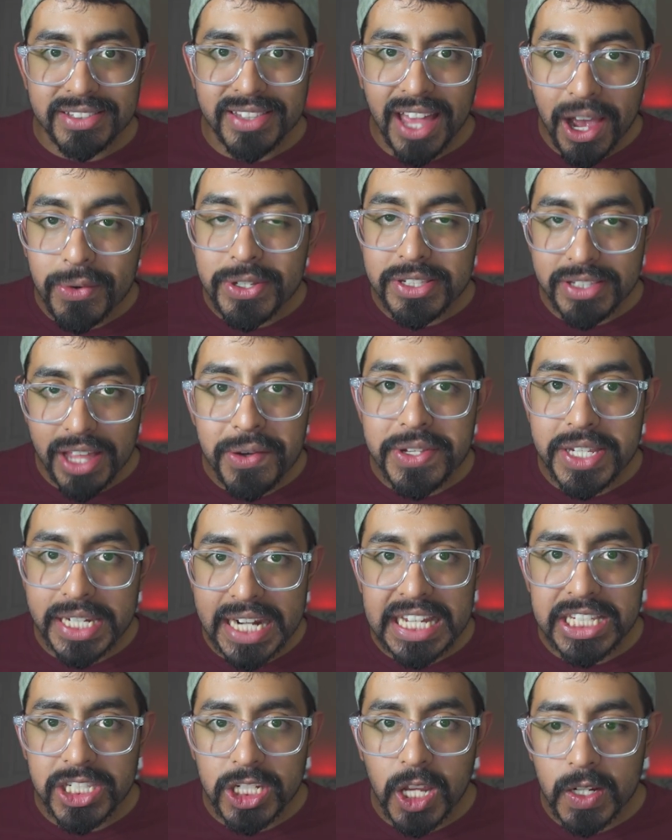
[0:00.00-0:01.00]
That was a
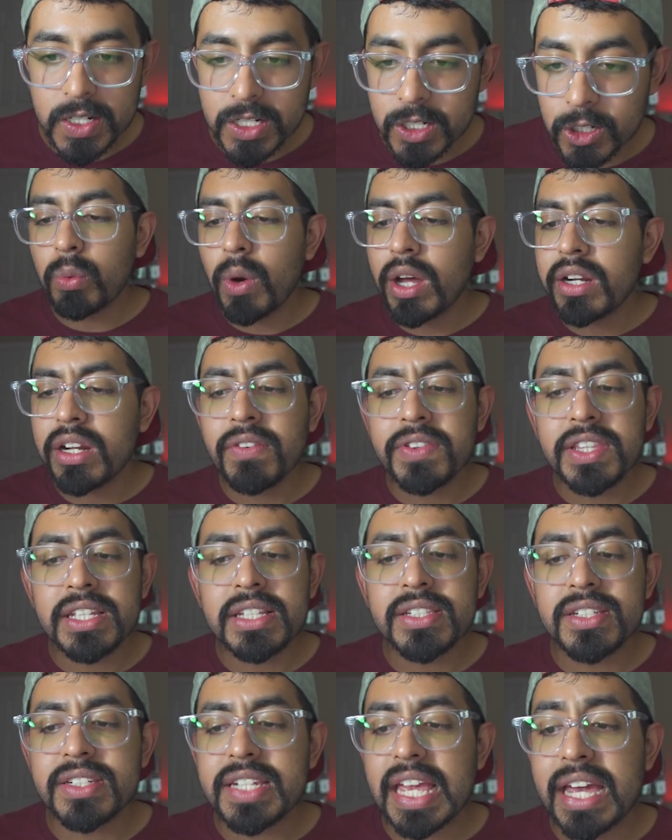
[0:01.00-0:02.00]
nice touch. One of the
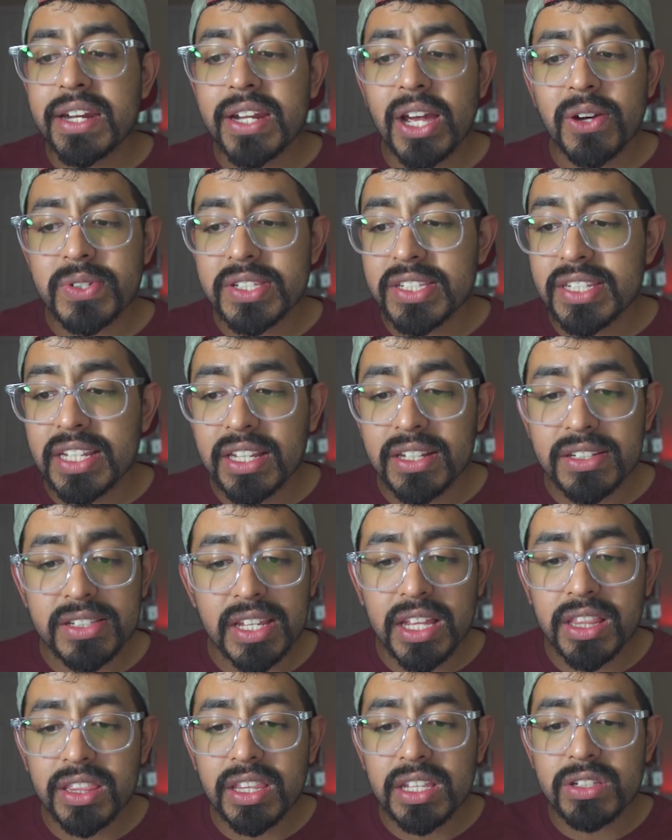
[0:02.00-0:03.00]
standout scenes
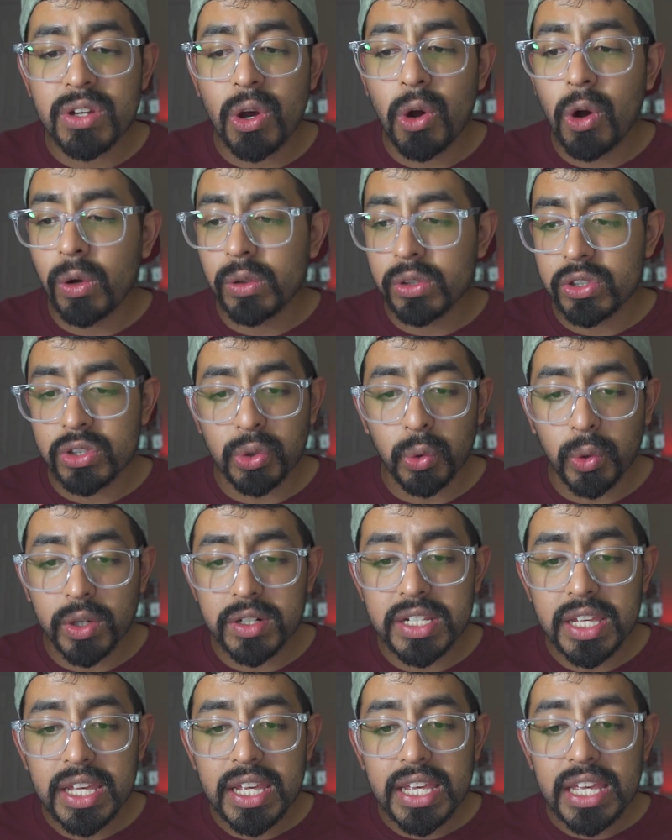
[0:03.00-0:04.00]
in this whole
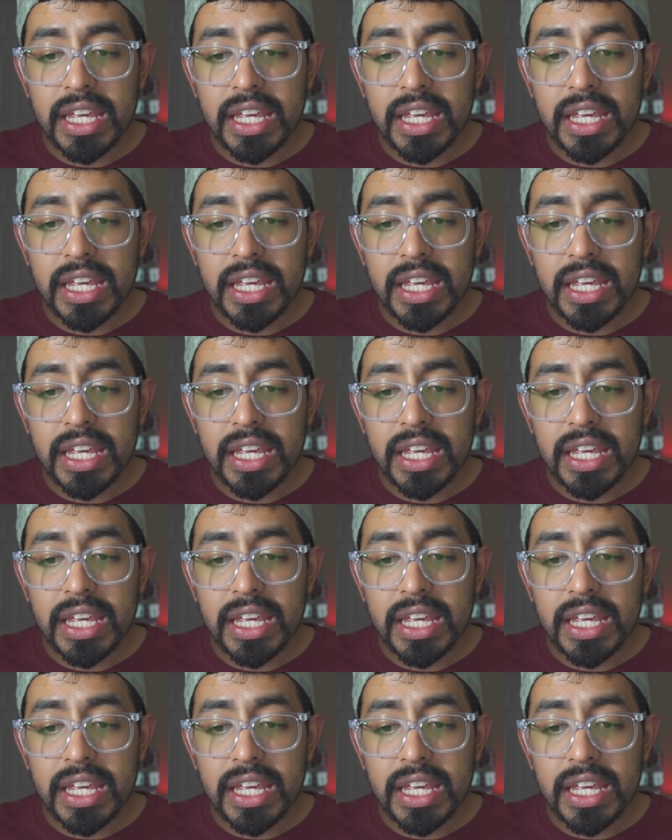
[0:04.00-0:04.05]
short